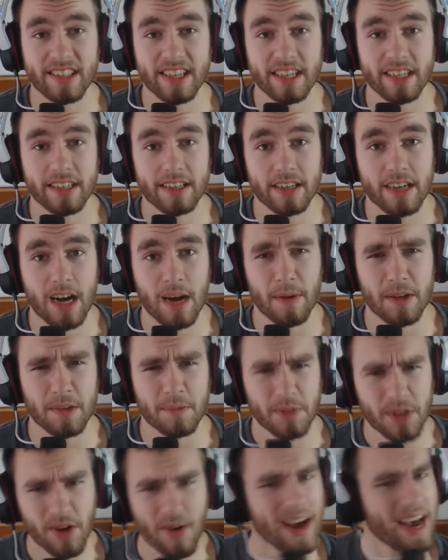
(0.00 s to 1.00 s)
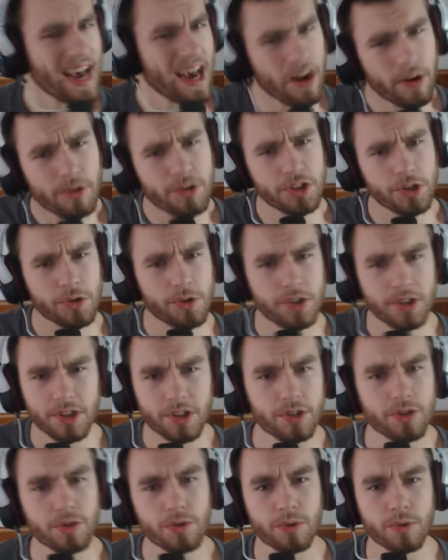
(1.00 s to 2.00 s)
think in the comments below. How do
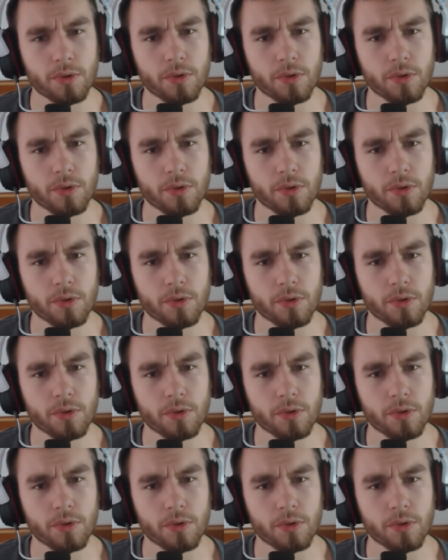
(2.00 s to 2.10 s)
you